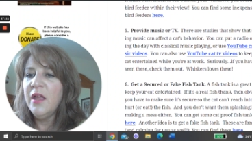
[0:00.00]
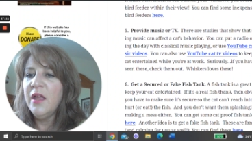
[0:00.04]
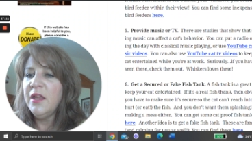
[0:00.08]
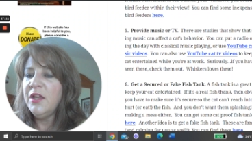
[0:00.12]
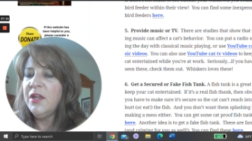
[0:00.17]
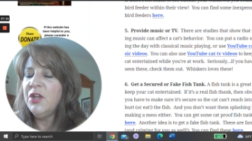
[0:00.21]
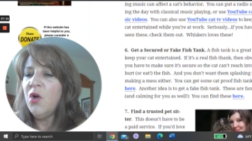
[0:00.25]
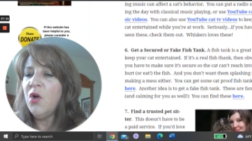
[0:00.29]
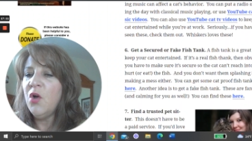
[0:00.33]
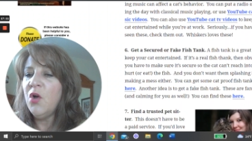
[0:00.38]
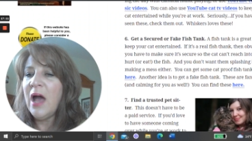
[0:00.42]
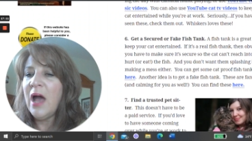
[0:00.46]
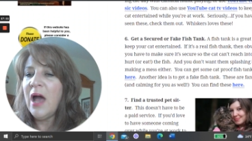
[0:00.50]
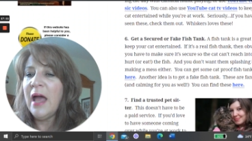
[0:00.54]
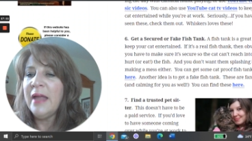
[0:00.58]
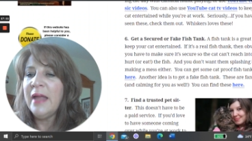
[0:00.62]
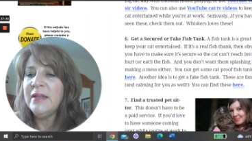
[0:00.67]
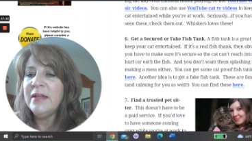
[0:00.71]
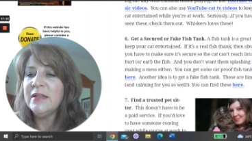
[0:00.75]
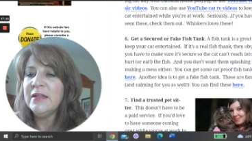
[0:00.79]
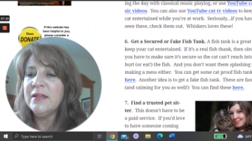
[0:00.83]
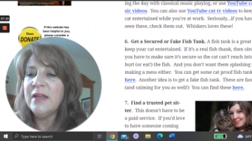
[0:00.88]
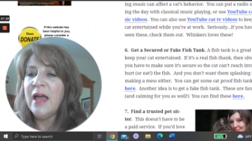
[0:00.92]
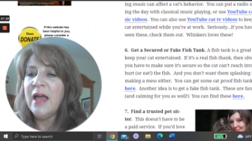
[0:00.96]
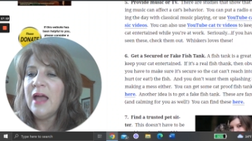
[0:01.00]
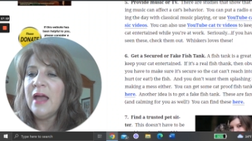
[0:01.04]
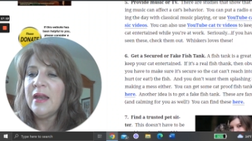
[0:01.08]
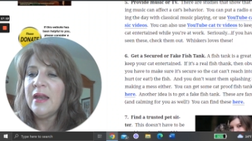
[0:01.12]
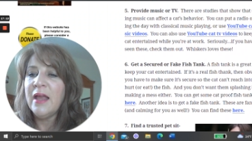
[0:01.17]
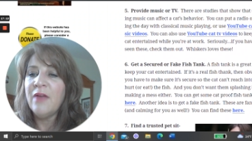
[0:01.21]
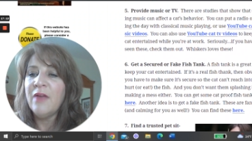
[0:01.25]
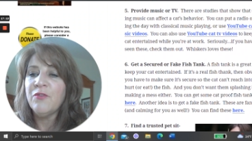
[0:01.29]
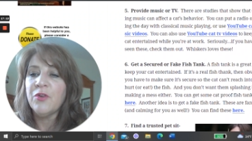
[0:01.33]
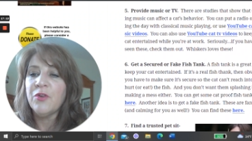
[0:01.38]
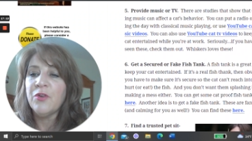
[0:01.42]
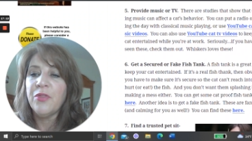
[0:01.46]
You know, I did not
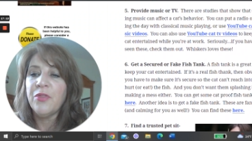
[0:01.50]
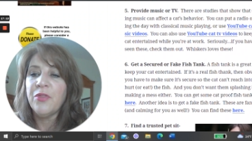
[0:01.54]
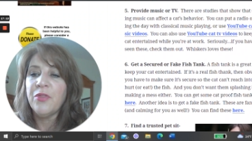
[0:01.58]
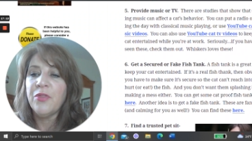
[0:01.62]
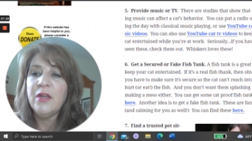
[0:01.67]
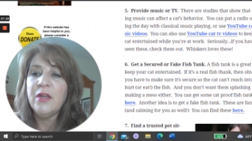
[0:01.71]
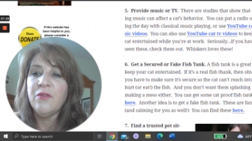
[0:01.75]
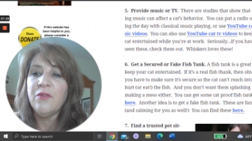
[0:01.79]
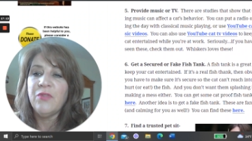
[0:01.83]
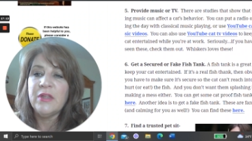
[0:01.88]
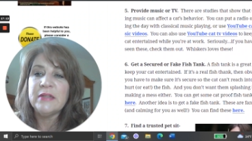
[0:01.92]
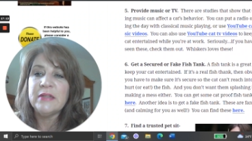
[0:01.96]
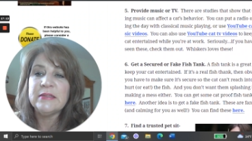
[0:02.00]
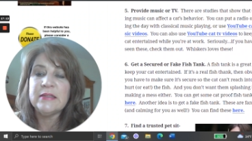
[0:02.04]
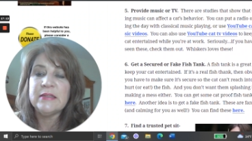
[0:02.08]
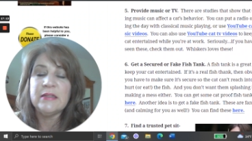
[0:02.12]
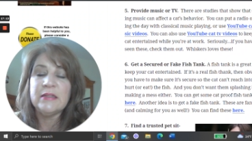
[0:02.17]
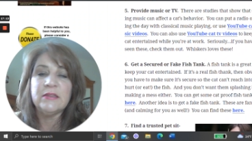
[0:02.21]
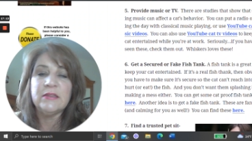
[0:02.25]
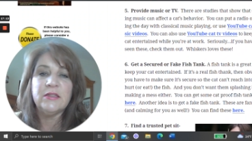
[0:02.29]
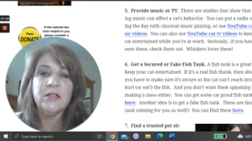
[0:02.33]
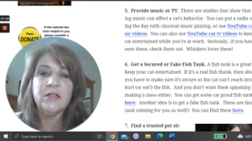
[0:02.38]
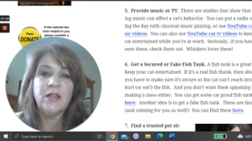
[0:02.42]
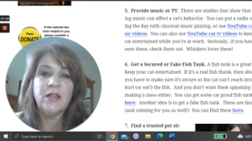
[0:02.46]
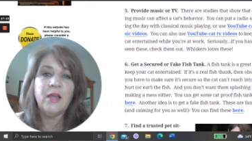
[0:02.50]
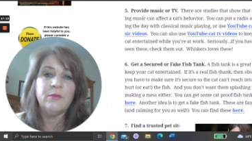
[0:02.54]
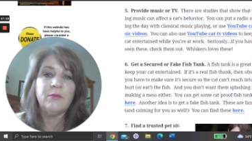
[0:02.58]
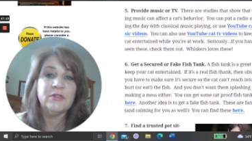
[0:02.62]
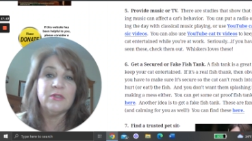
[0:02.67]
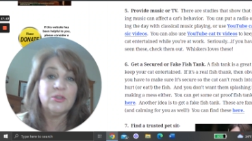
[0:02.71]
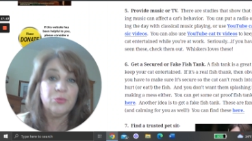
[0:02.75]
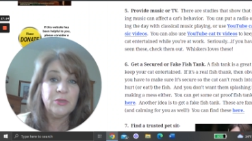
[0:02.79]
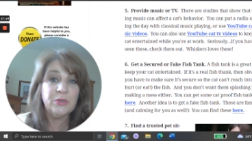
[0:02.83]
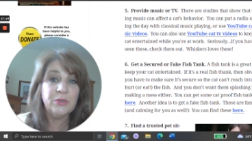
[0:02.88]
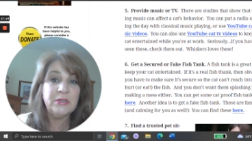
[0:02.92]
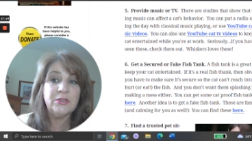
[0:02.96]
ever think of this until I
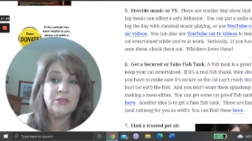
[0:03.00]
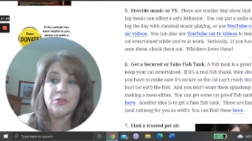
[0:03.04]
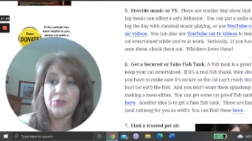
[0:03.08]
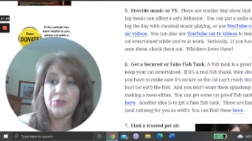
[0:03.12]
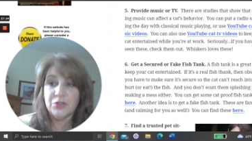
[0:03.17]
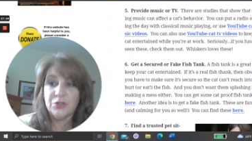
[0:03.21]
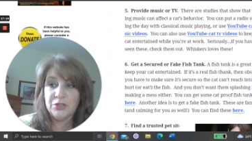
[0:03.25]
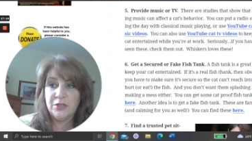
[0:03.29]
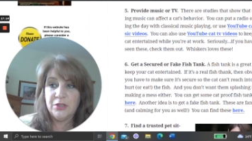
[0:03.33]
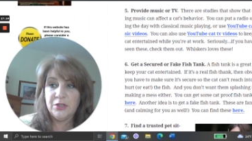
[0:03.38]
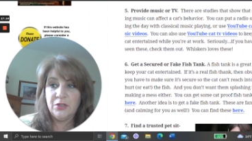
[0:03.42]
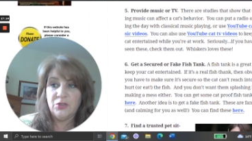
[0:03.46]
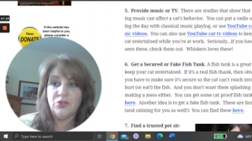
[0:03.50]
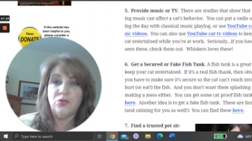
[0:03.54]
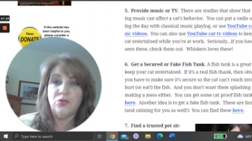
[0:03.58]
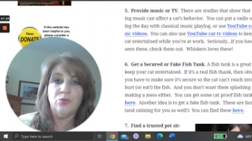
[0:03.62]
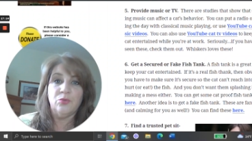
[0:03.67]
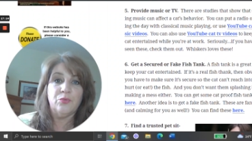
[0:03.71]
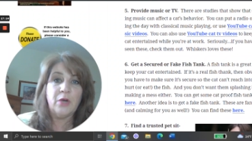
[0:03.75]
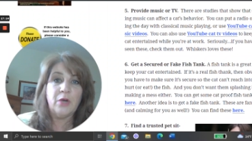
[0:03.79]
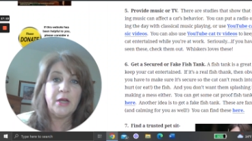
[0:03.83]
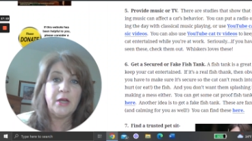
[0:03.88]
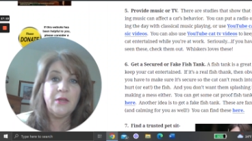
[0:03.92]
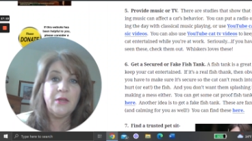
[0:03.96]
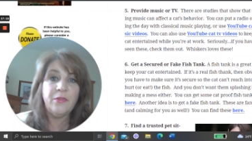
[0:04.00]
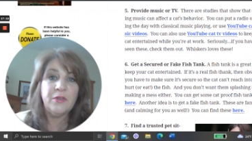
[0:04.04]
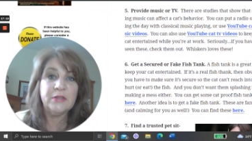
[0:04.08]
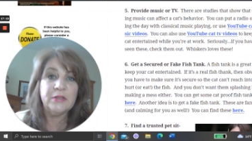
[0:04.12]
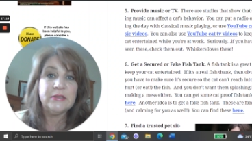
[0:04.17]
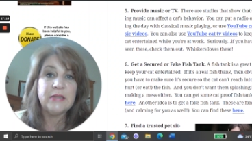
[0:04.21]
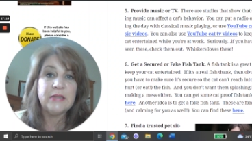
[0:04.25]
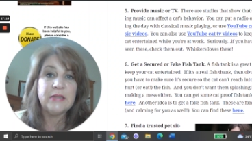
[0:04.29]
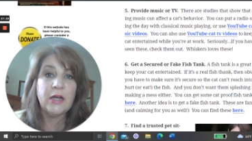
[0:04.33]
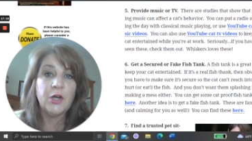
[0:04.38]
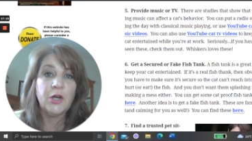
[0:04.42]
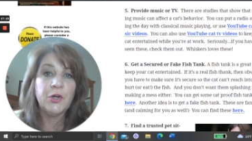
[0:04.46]
was researching to write
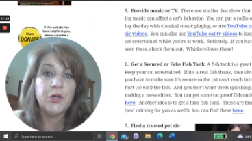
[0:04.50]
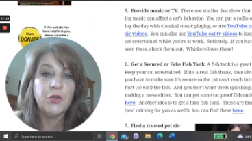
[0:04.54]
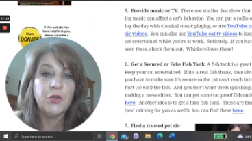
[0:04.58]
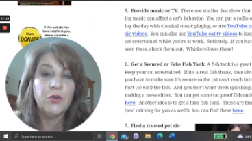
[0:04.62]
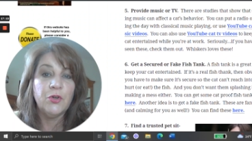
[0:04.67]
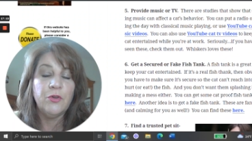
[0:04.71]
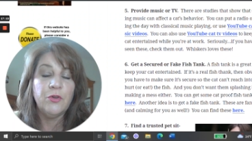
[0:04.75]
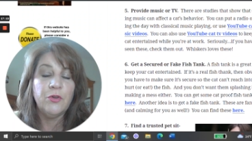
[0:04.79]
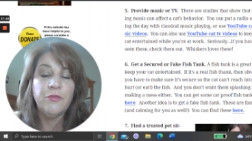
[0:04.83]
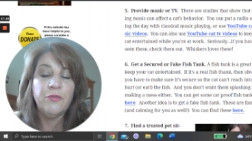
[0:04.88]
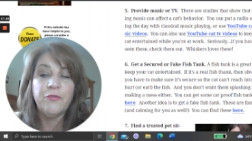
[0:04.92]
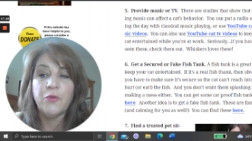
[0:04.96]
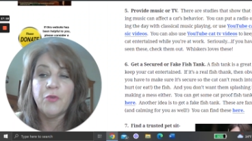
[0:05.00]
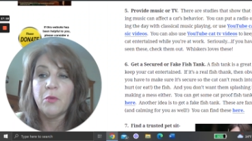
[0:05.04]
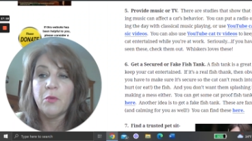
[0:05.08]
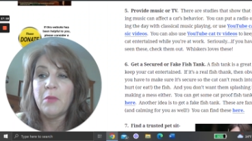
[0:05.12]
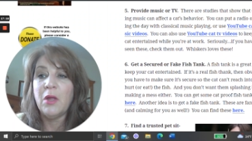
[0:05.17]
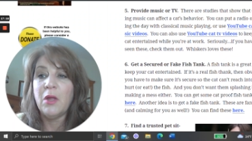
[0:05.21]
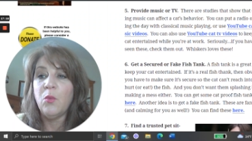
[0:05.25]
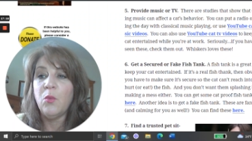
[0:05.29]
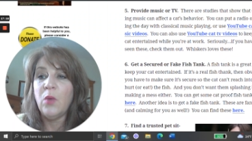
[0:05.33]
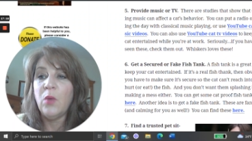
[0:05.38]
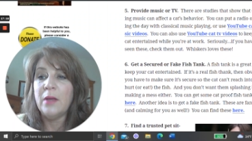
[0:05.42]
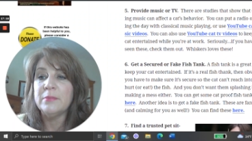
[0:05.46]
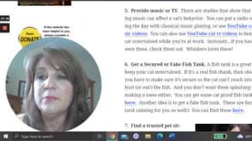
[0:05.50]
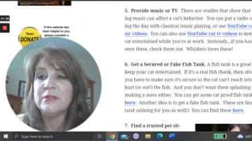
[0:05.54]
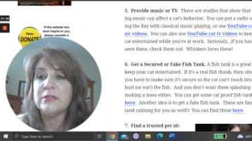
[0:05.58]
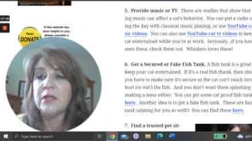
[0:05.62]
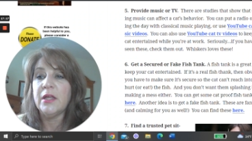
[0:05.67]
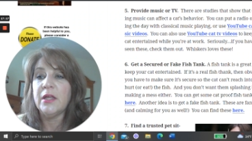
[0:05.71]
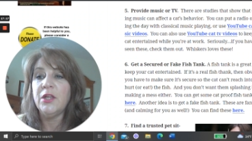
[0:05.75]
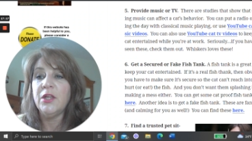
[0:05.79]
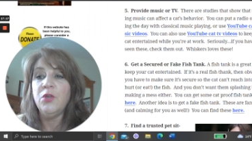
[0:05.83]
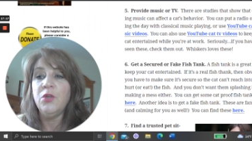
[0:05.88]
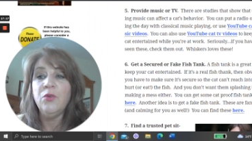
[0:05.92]
this article for my website.